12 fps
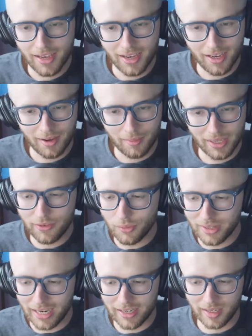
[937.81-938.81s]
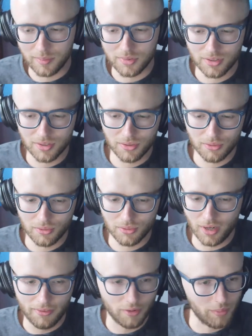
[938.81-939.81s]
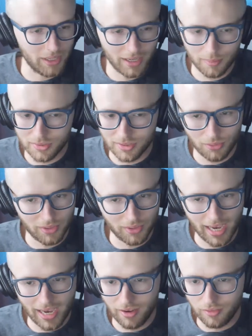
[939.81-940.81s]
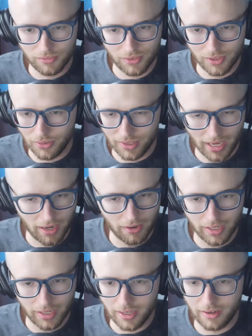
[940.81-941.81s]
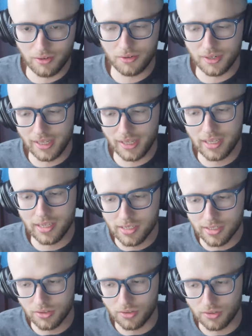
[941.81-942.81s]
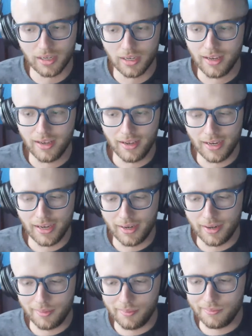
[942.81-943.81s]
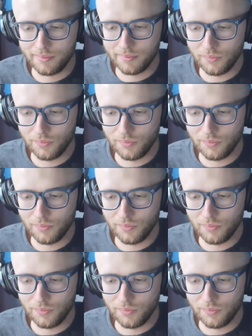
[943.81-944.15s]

Um, and even when that comes to other meetups that we have, you know, in the area or in the industry, um,